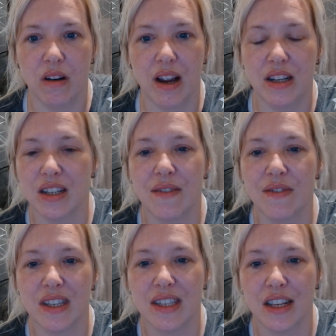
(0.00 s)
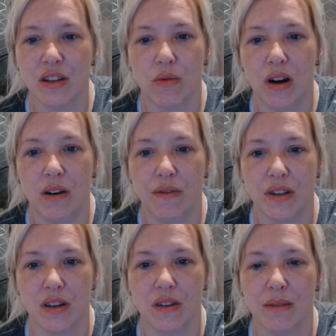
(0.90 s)
It doesn't even settle half
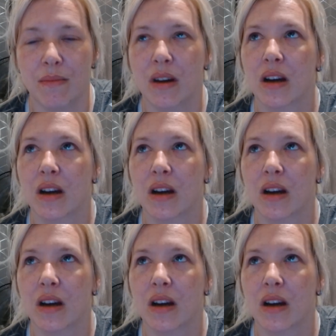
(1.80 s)
the time.